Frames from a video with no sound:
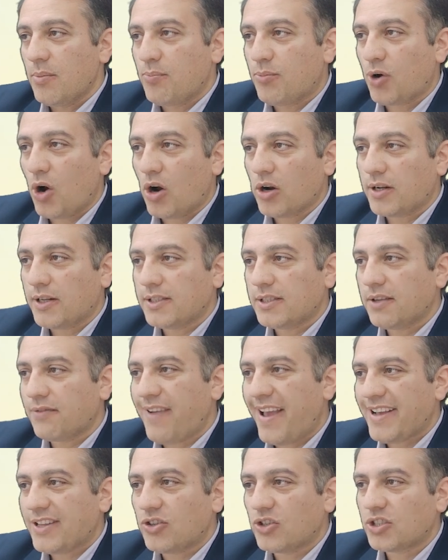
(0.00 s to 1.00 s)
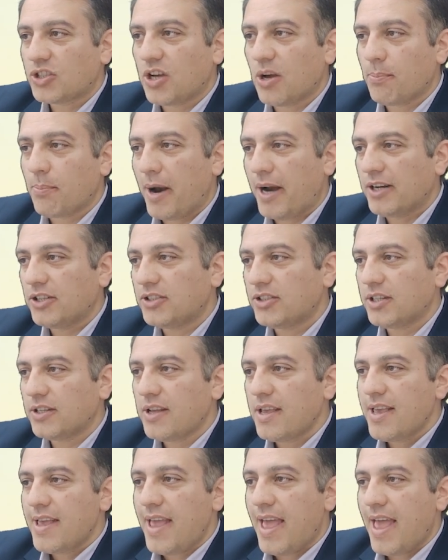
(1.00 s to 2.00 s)
prognostic factors,
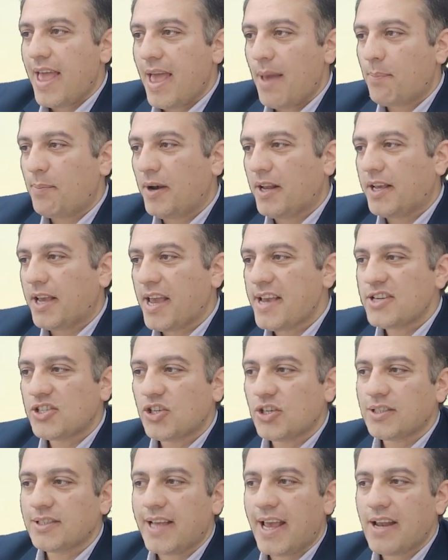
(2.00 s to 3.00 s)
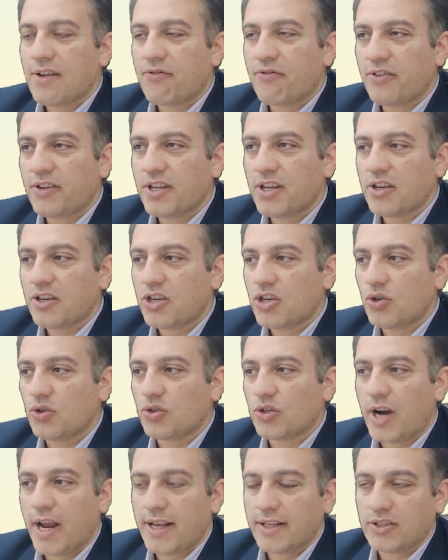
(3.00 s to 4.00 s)
comparison, applications, and fitting
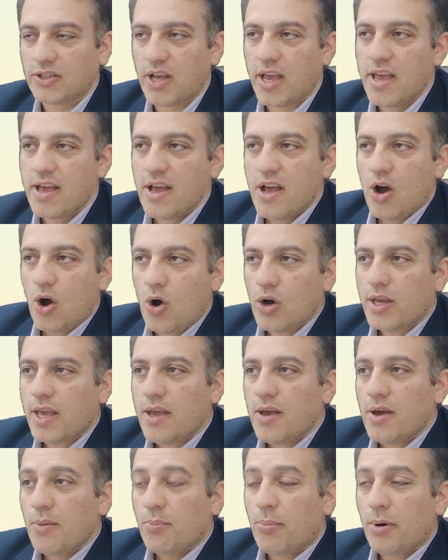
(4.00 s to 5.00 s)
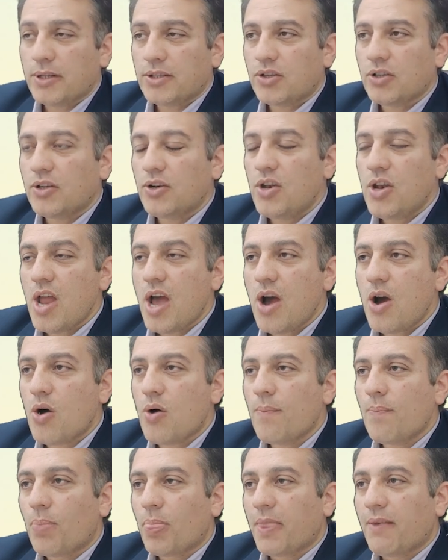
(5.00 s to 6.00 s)
cure rates. Okay, but
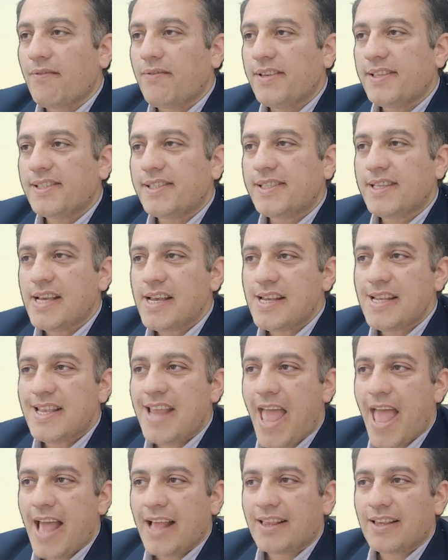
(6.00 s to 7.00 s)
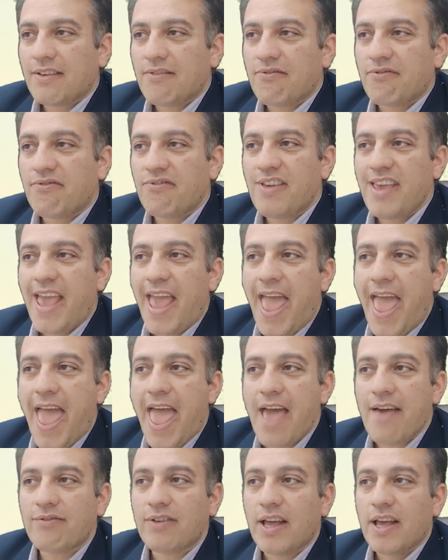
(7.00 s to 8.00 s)
now we see that we
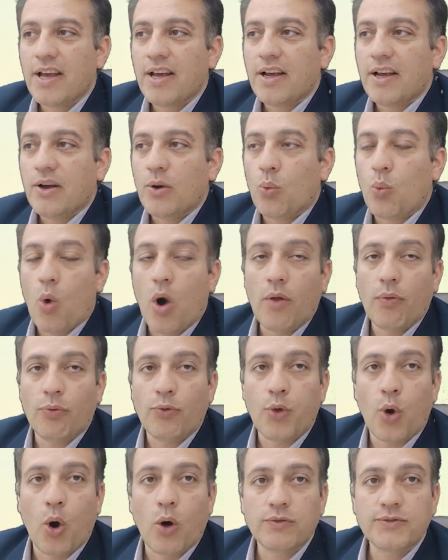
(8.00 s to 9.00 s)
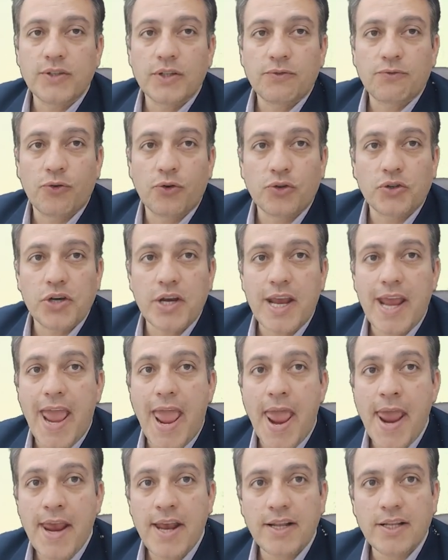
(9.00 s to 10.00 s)
have
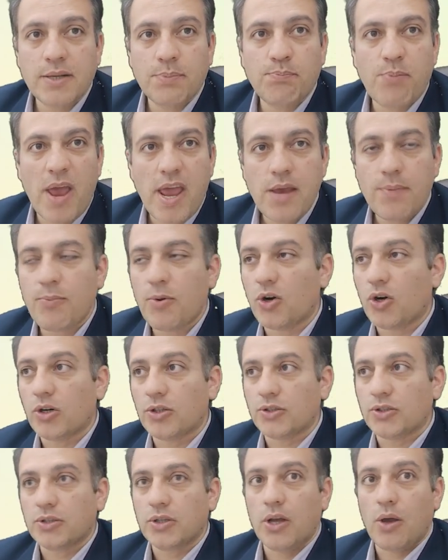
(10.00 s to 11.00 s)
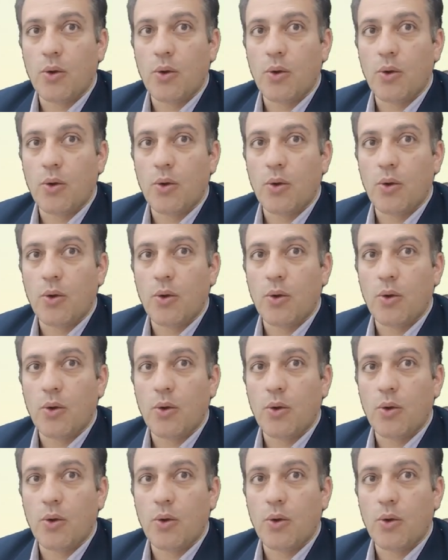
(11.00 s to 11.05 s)
1048 papers.